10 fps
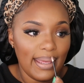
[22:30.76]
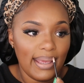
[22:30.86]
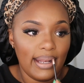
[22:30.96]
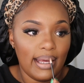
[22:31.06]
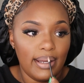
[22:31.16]

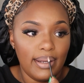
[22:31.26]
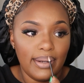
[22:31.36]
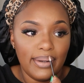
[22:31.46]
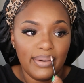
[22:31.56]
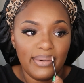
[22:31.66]
And I
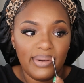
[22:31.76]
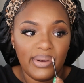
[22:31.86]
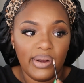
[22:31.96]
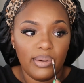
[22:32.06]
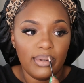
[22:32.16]
know
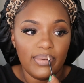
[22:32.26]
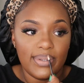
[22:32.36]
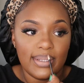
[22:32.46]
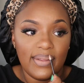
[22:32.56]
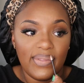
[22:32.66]
we've
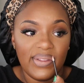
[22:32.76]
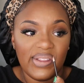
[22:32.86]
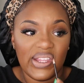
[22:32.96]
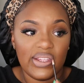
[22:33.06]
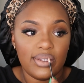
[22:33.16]
said
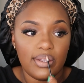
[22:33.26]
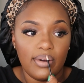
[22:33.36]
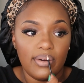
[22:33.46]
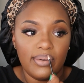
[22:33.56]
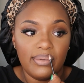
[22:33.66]
this
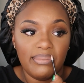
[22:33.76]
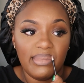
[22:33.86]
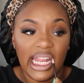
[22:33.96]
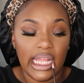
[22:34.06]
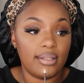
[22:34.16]
so
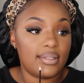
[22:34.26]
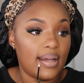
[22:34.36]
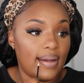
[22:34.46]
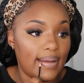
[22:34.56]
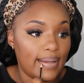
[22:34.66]
many
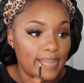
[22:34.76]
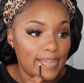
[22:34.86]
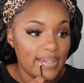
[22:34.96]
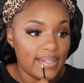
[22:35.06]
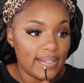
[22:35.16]

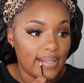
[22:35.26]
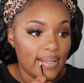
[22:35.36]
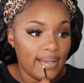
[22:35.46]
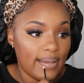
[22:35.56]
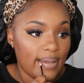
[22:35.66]
times,
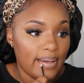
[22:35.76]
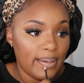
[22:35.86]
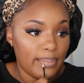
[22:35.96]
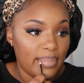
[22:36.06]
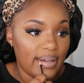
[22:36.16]

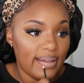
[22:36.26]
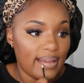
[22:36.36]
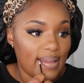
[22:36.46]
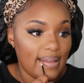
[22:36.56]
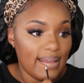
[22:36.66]

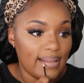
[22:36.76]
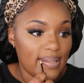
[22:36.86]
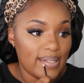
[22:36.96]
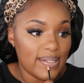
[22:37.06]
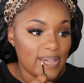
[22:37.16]
but
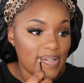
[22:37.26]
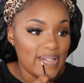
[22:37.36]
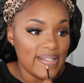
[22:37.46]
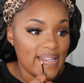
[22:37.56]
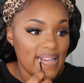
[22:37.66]
it's
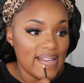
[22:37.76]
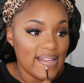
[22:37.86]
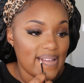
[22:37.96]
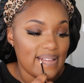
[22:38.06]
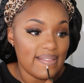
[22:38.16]
truly
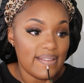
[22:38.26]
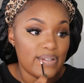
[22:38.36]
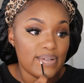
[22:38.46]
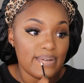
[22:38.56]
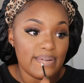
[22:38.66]
the
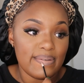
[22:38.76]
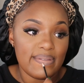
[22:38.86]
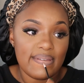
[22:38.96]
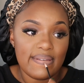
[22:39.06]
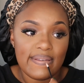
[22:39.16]
truth.
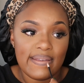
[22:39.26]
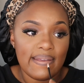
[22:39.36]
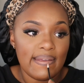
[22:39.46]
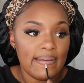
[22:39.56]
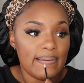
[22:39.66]

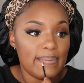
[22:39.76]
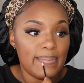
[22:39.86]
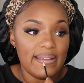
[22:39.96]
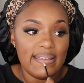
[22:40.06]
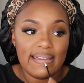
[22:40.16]

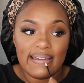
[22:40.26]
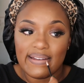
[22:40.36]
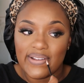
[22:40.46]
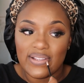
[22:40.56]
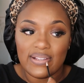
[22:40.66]
We
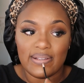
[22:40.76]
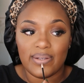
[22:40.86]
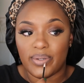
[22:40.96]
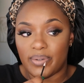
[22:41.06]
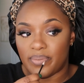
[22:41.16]
have
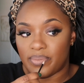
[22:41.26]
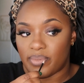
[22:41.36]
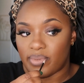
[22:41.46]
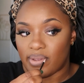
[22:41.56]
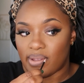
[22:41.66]
to
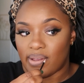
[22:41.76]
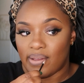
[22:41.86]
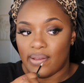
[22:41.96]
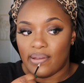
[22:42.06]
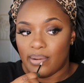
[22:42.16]

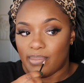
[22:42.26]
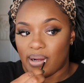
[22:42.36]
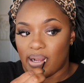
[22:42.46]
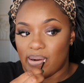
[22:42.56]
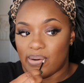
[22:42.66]

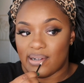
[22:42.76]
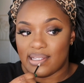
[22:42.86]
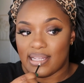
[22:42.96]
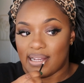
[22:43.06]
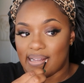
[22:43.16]

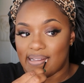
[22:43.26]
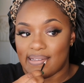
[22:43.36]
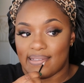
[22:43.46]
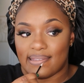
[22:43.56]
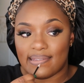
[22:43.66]

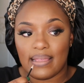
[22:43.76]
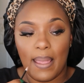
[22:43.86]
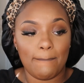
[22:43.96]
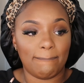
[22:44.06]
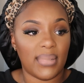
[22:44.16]
prioritize
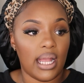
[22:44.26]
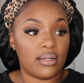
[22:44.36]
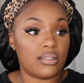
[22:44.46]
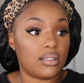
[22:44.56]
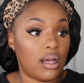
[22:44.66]

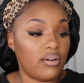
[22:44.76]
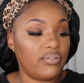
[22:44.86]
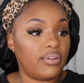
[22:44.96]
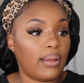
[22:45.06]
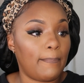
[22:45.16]
ourselves,